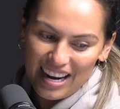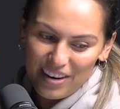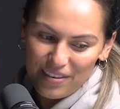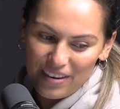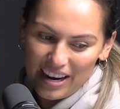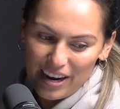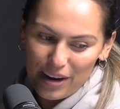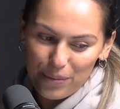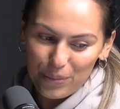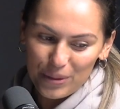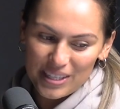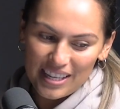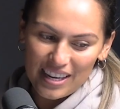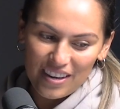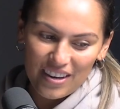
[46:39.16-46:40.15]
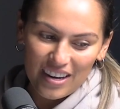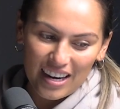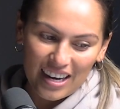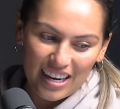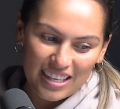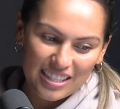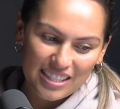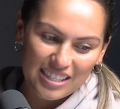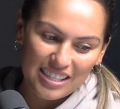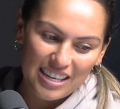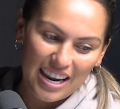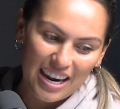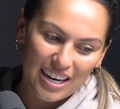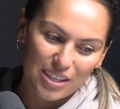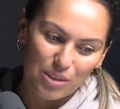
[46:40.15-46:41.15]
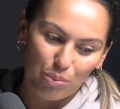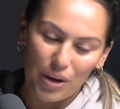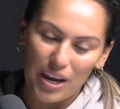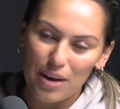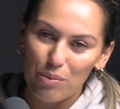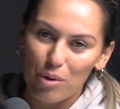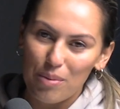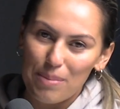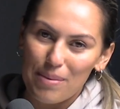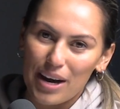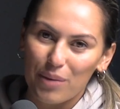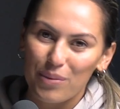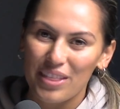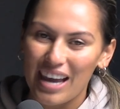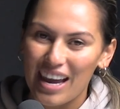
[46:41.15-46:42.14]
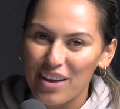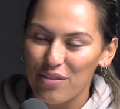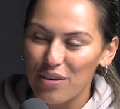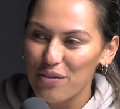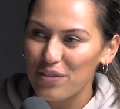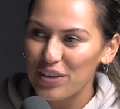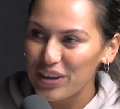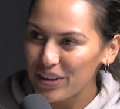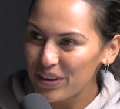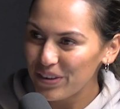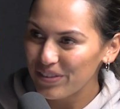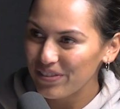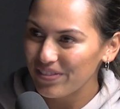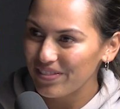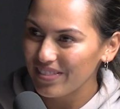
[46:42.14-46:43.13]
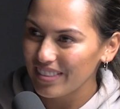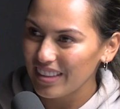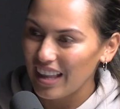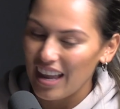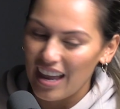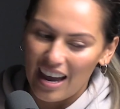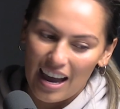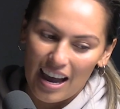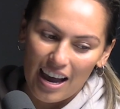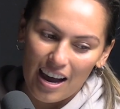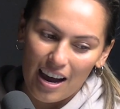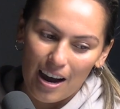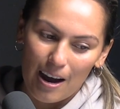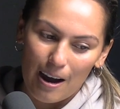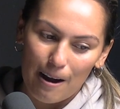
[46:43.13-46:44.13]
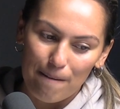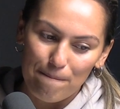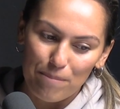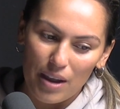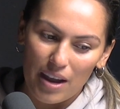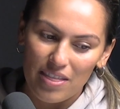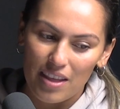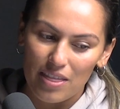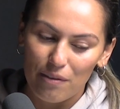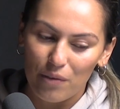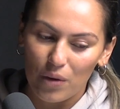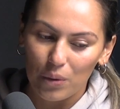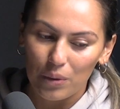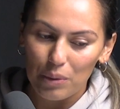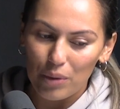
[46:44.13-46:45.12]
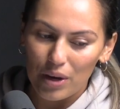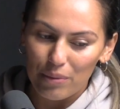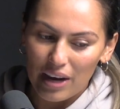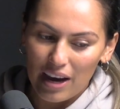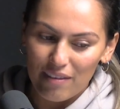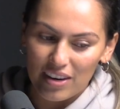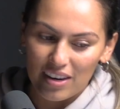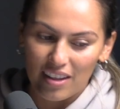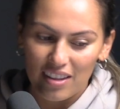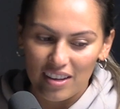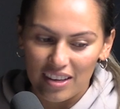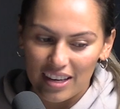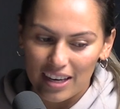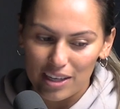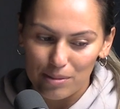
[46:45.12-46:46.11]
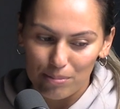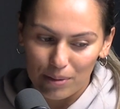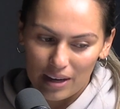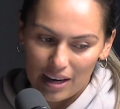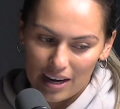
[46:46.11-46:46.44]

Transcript: anyway, we'll see you guys next week. We'll be back with a review. Um, and then the following week, we have another guest